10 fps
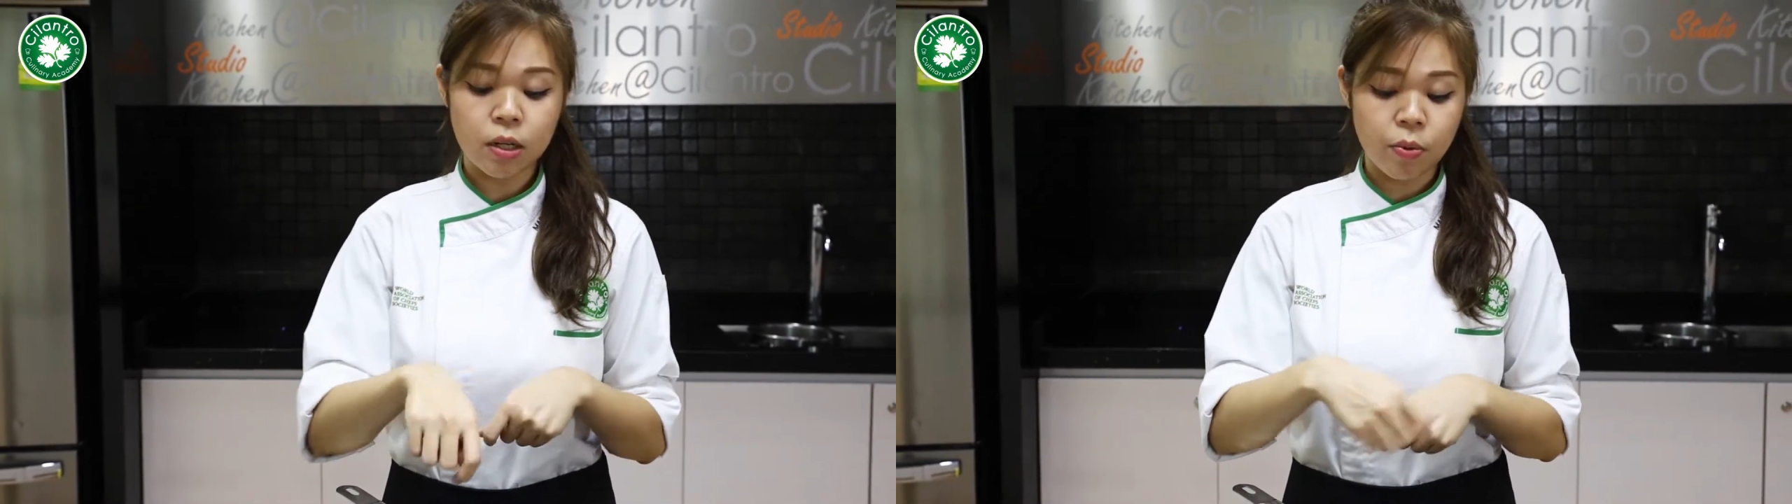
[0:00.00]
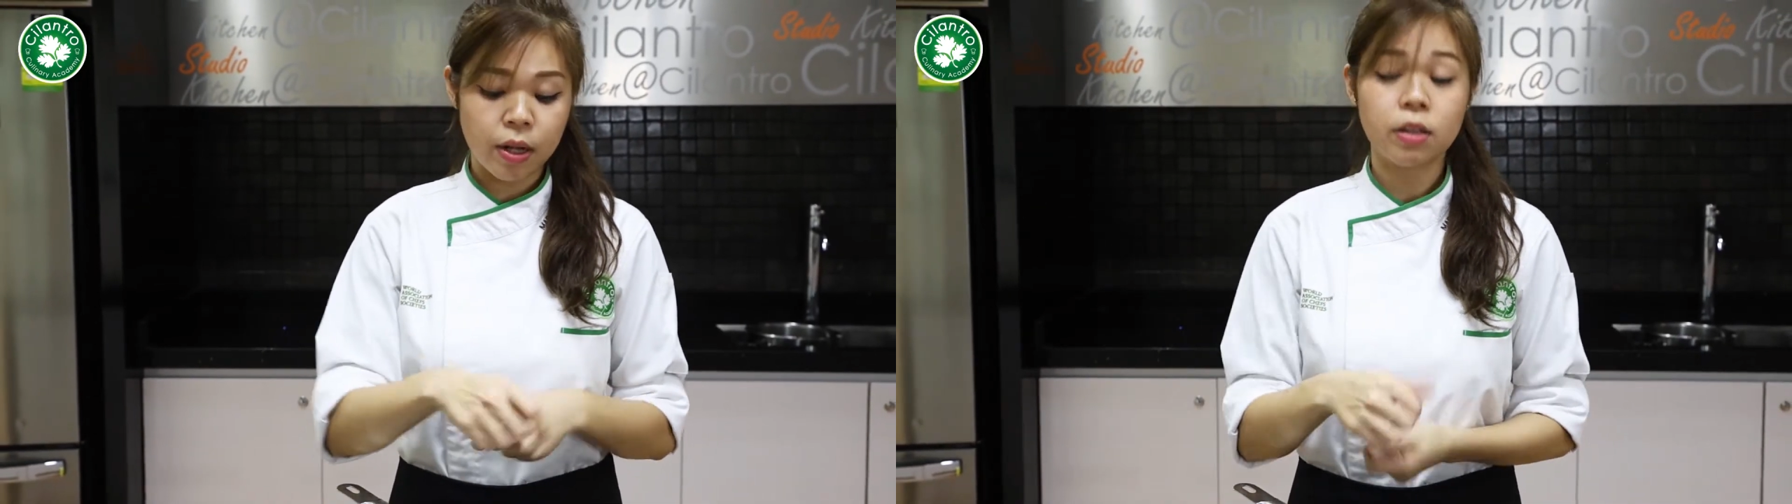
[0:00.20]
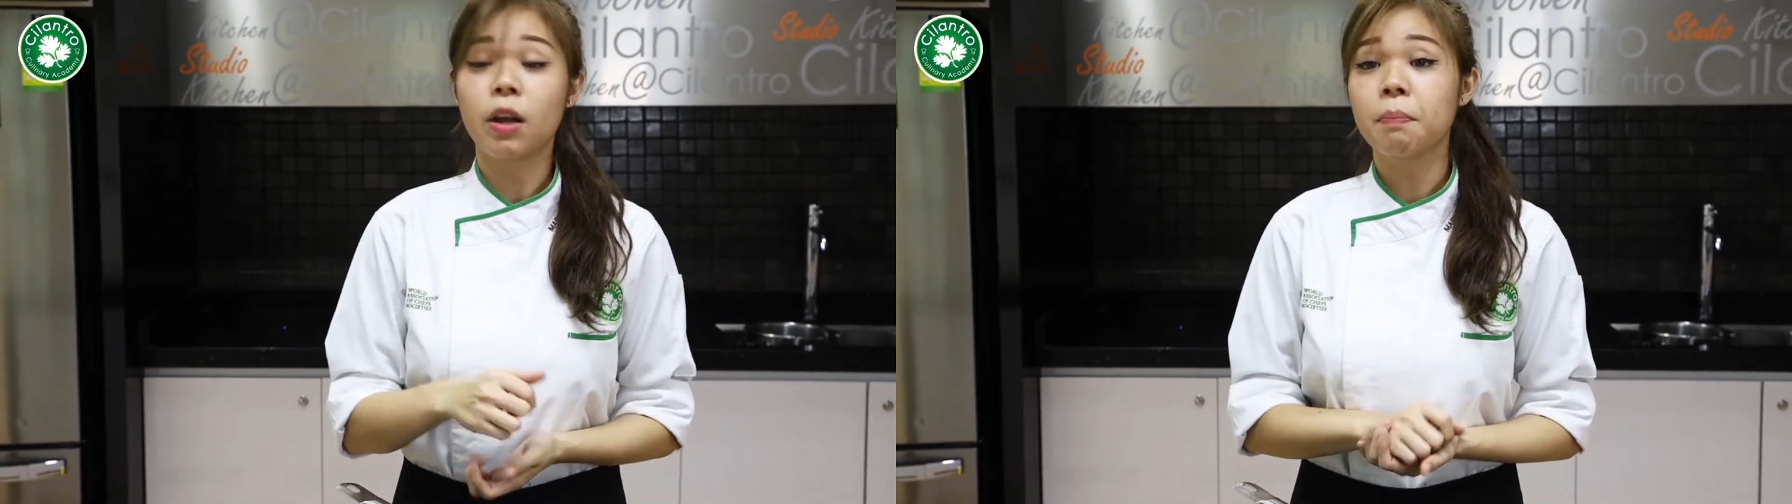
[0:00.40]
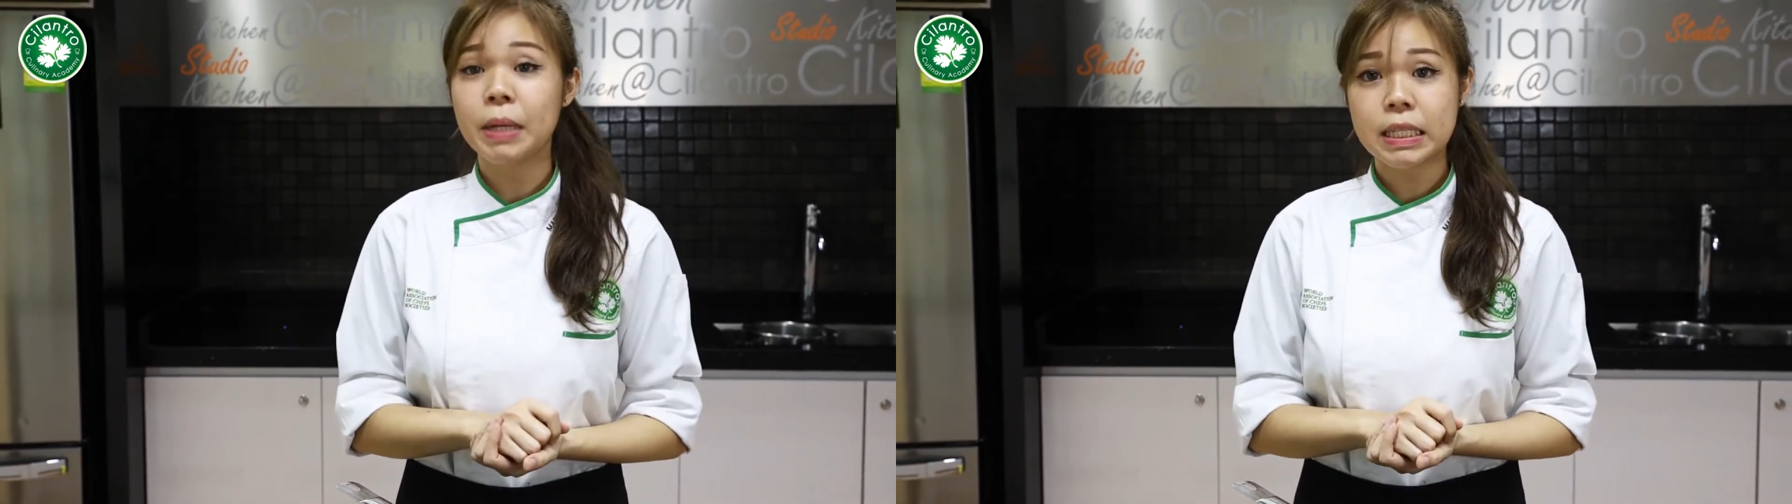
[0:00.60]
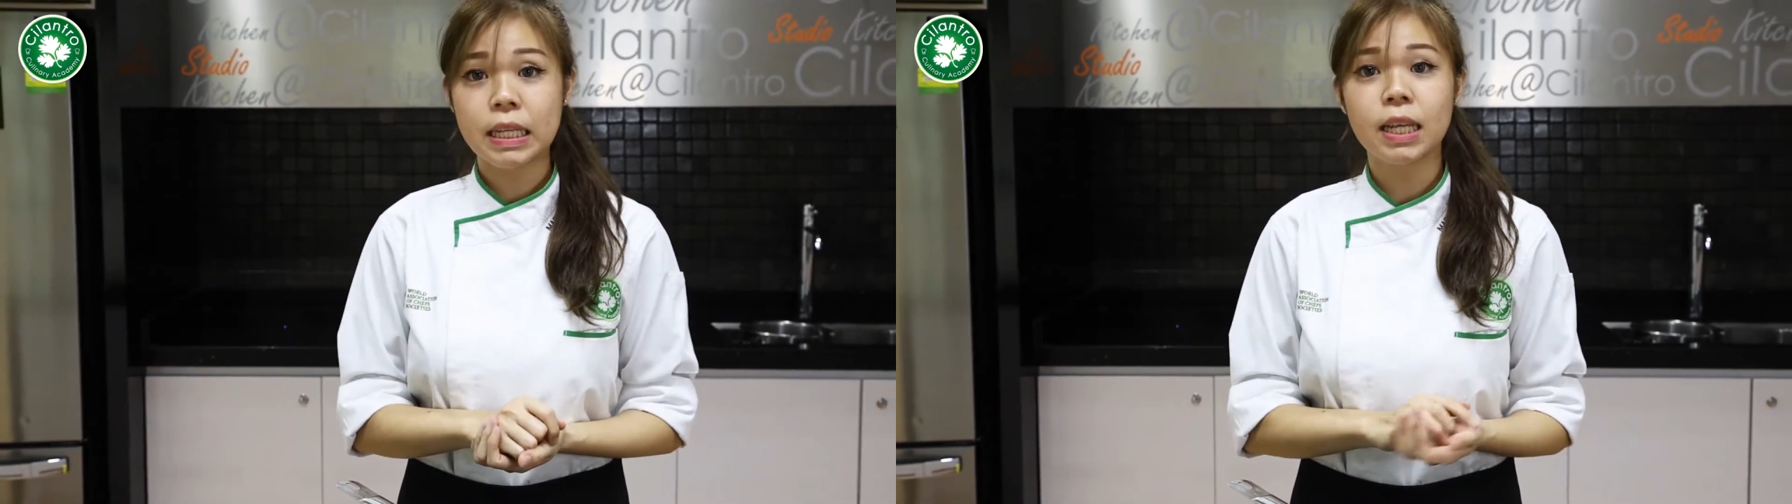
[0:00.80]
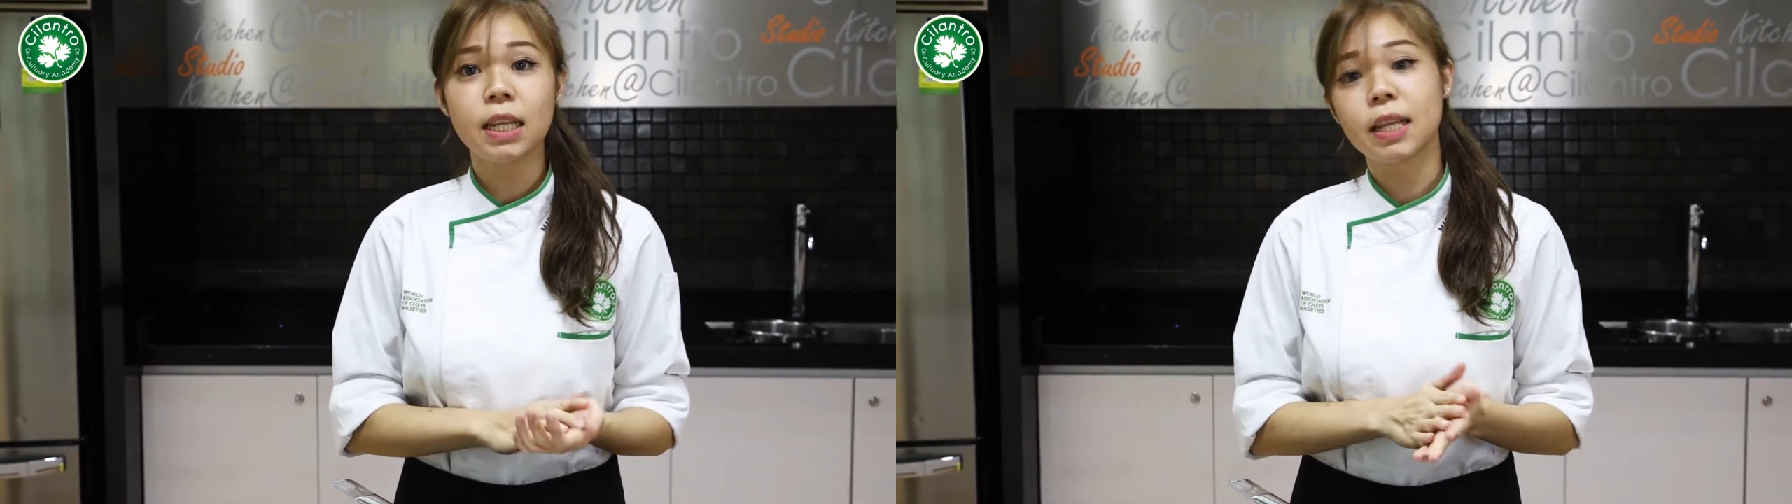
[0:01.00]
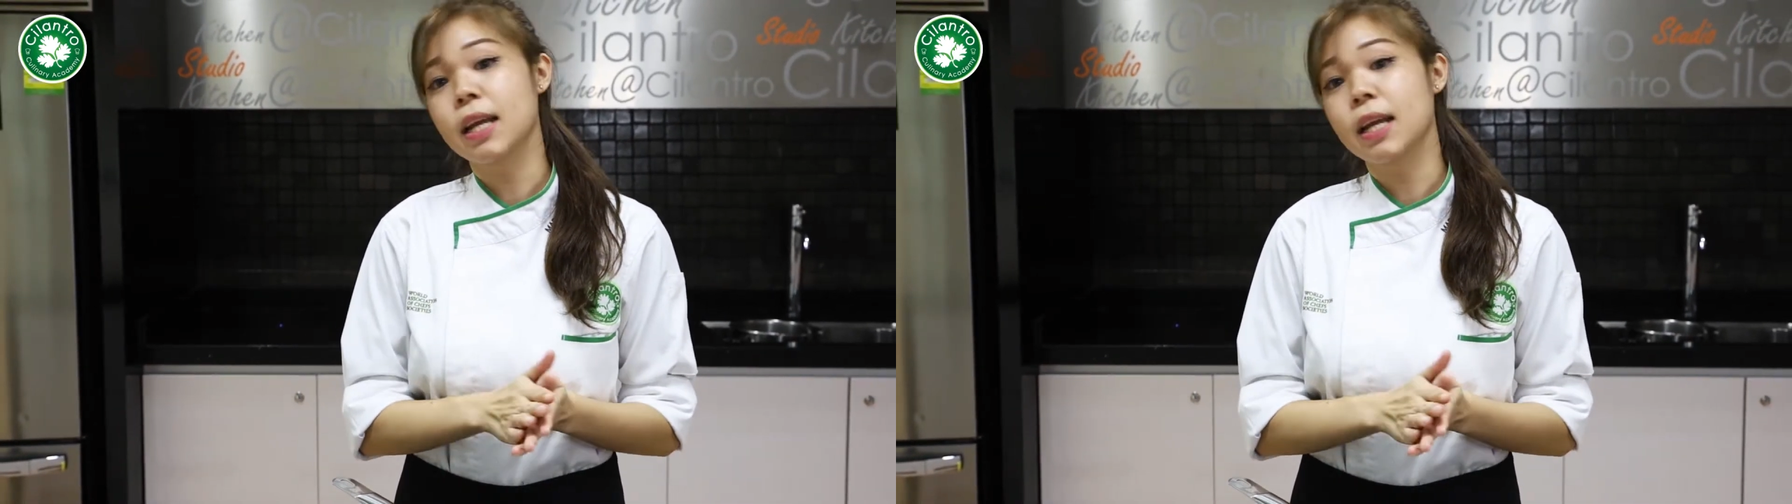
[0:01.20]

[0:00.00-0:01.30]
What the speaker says: while you're mixing it,